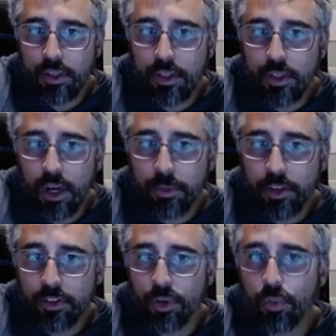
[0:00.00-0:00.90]
um,
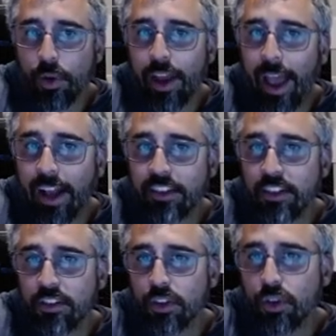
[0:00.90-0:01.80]
these little red
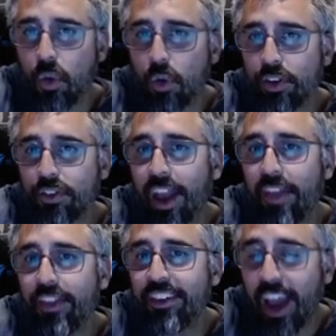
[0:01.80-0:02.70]
accents on the corners, and
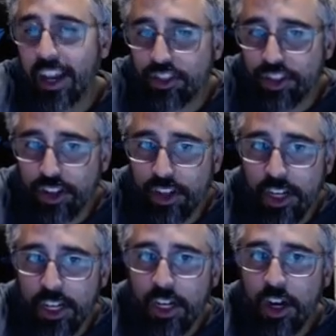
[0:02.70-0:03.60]
the texture
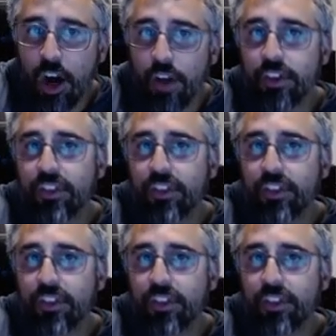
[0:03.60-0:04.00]
on this